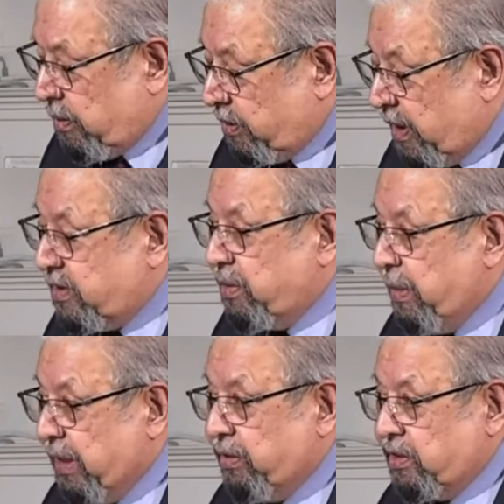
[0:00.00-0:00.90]
That is the
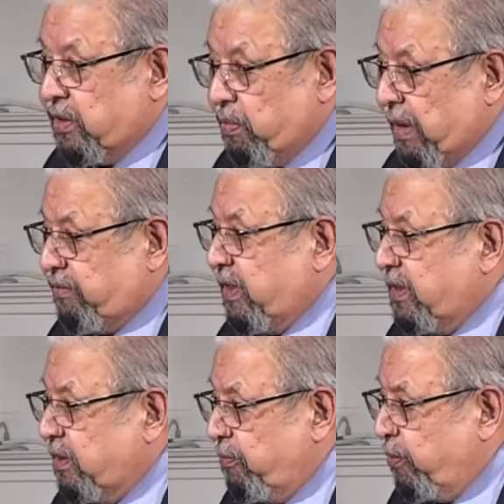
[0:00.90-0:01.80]
main reason why I've
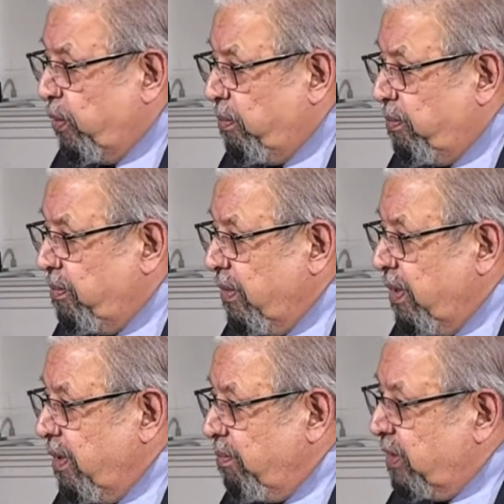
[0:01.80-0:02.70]
taken the floor.
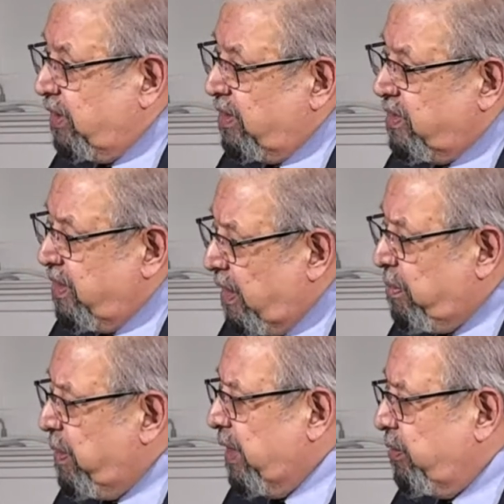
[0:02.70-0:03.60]
But there's another
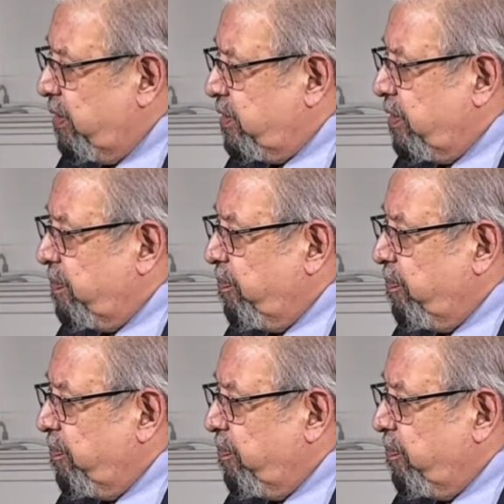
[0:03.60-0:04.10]
main reason.